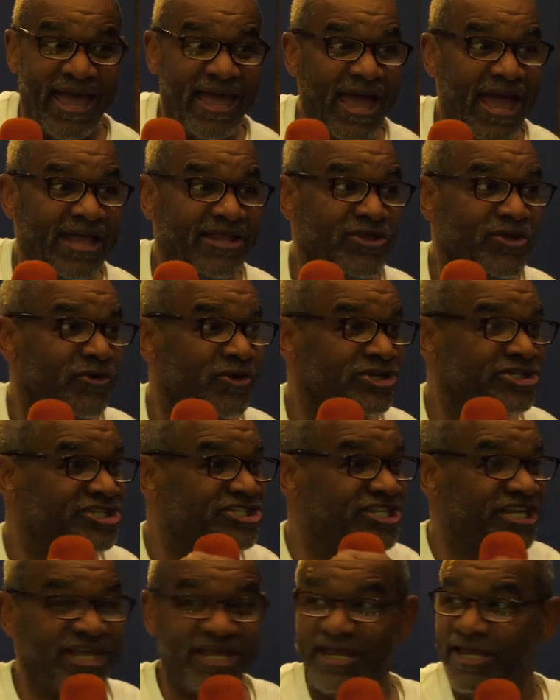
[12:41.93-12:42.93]
and you are
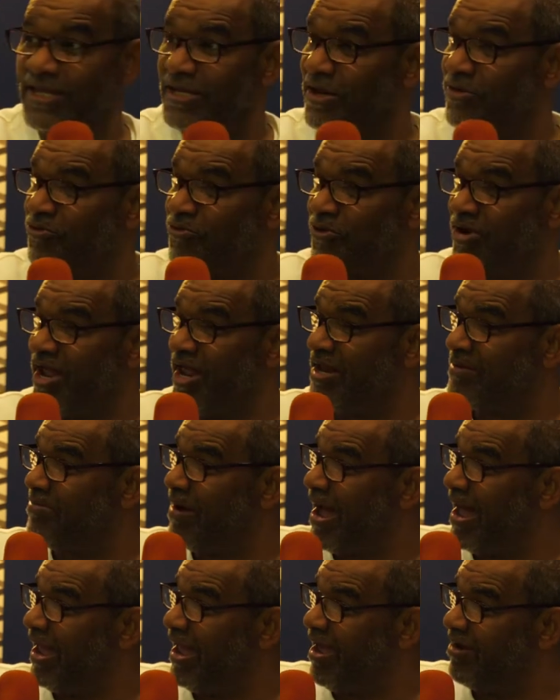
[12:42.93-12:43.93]
seen and read
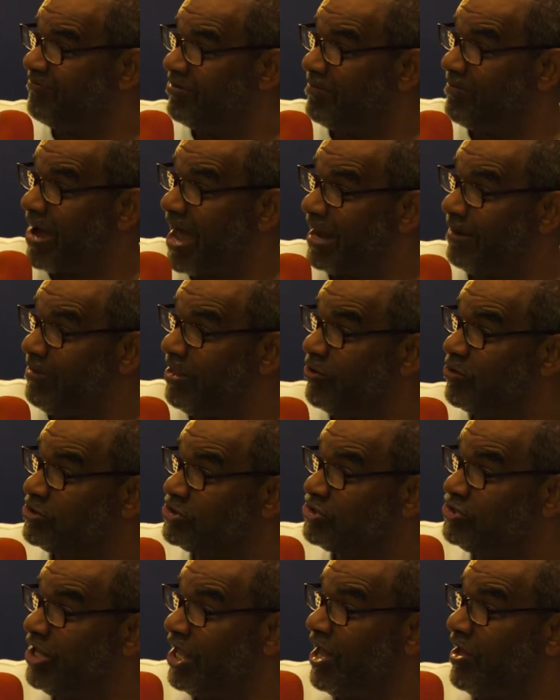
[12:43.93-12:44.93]
by everybody
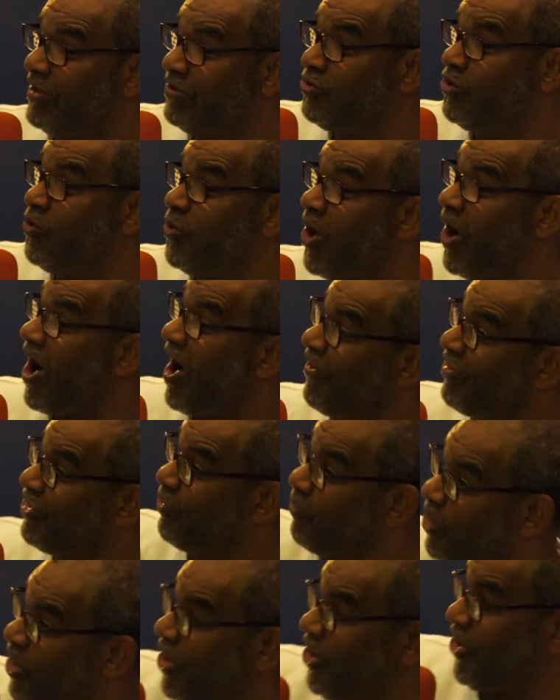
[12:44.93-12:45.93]
because now you are
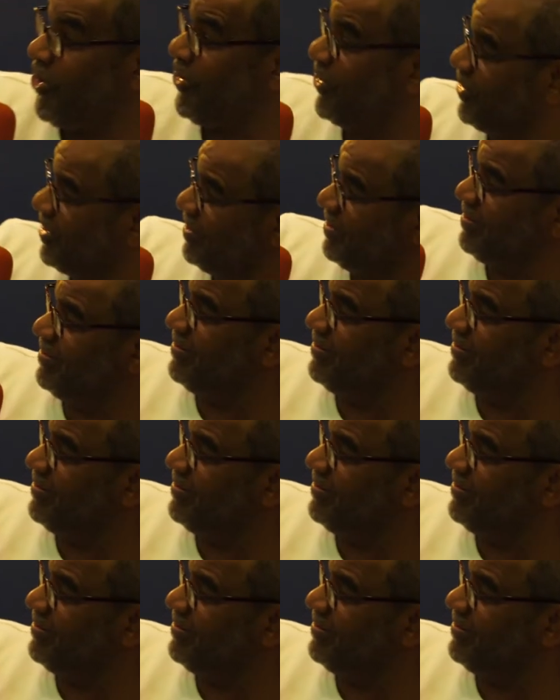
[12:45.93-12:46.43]
the Word.